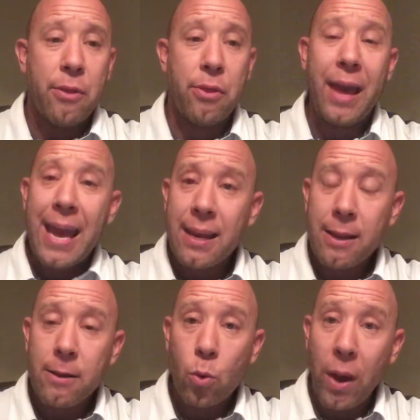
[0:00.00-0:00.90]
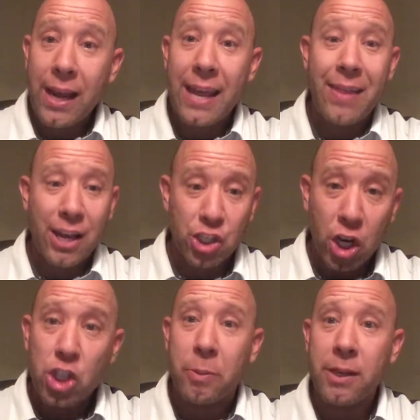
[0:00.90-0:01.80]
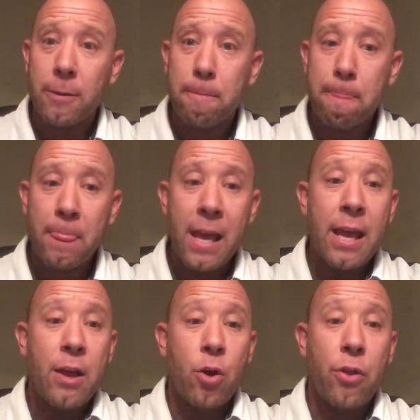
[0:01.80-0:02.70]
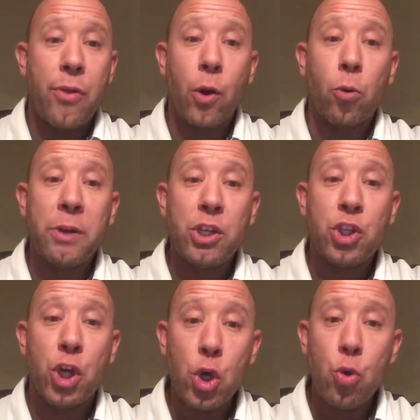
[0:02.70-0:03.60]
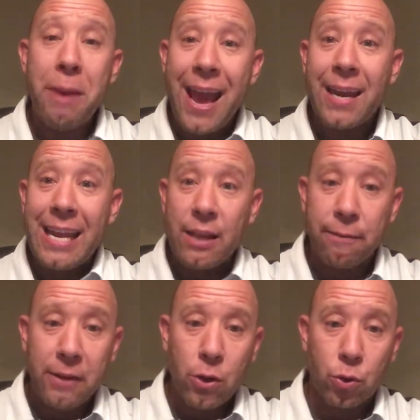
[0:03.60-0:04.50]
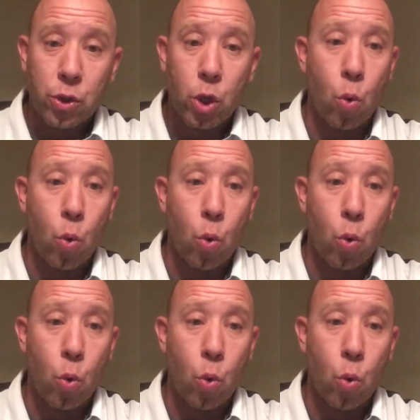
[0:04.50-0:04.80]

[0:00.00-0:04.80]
Then, when in that judgment, there will be two men in the field.